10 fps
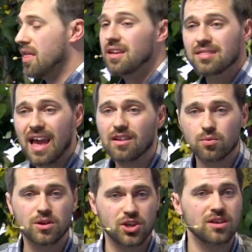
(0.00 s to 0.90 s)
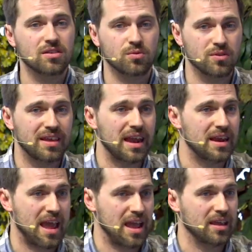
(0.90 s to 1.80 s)
I think that's what Jesus was
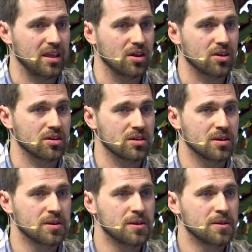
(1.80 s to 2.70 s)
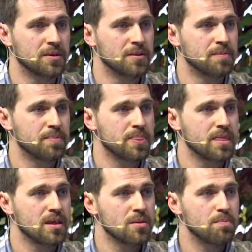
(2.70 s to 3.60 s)
getting at here.
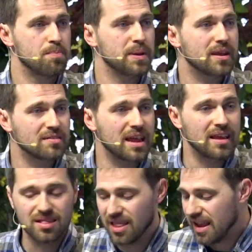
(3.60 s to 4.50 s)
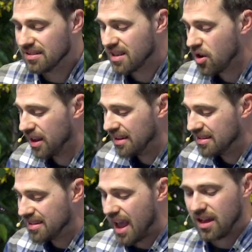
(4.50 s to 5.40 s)
Because then he lays out
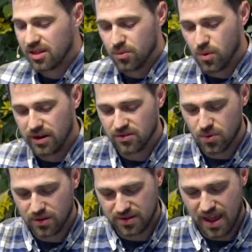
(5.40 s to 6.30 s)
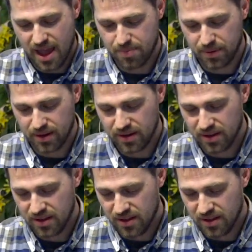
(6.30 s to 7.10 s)
exactly what is going to happen.